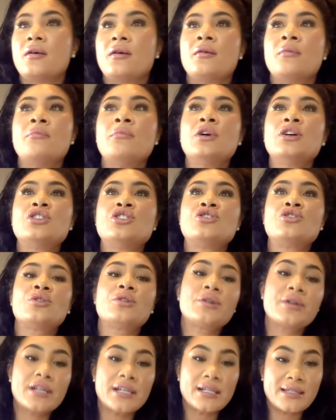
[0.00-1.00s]

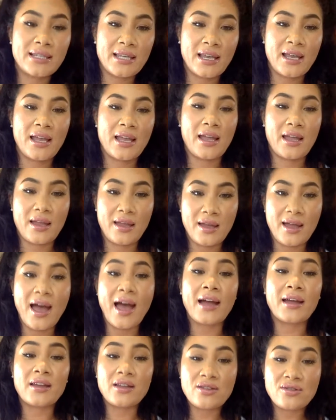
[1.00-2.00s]
majority,
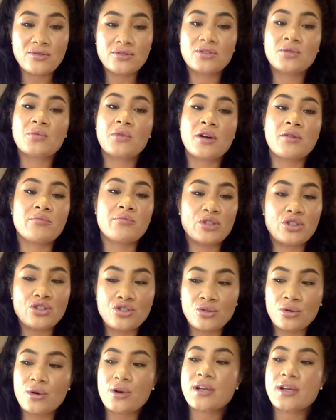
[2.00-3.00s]
I could use the word
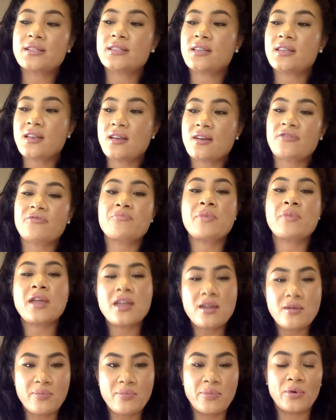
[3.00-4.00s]
majority of
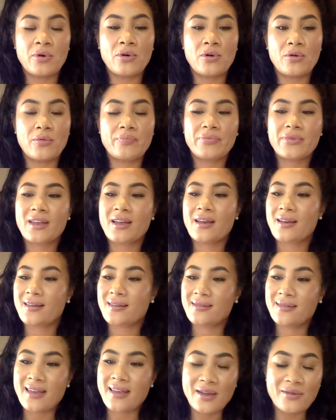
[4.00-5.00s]
people,
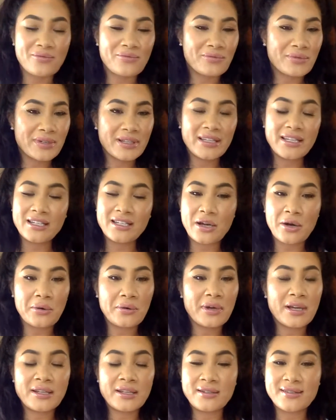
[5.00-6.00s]
they really don't
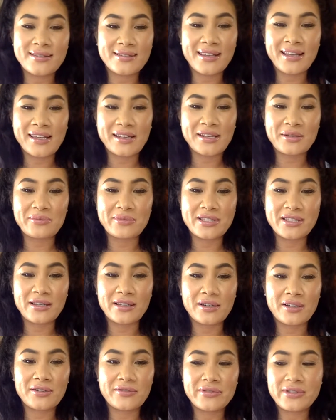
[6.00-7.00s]
understand
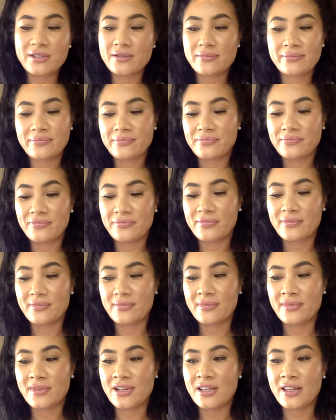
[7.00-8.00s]
themselves.
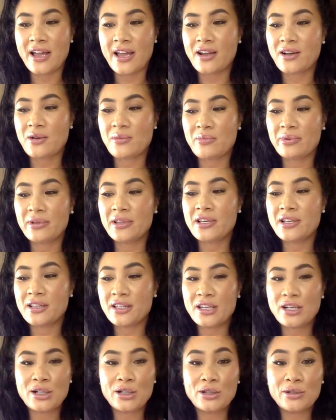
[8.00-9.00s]
They're like
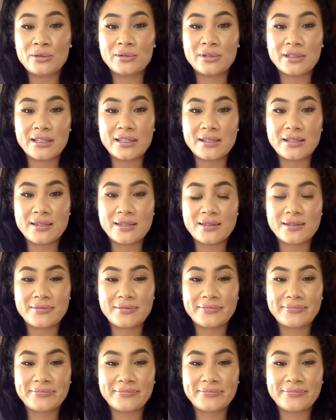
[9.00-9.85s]
completely clueless.